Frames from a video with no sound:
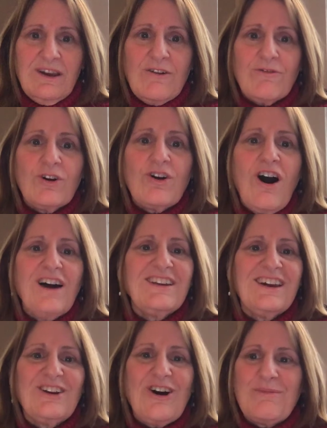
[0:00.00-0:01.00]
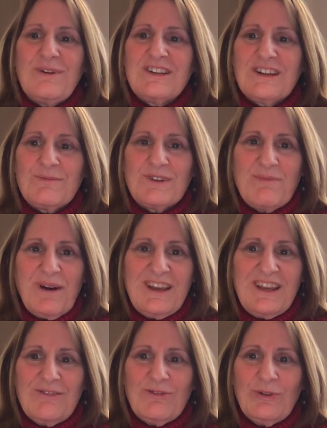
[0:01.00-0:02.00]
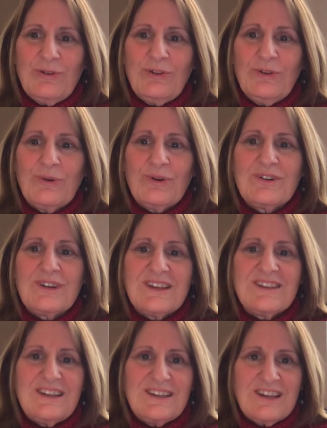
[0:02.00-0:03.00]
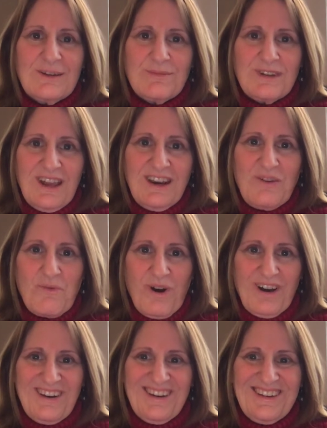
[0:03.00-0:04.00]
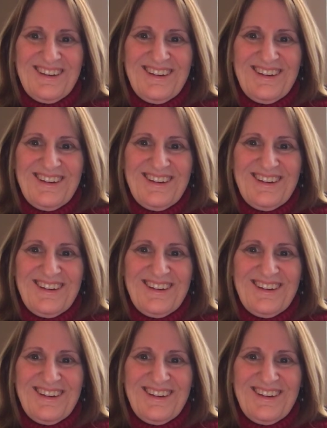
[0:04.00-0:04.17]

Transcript: for God cannot be tempted by evil, nor does he tempt anyone.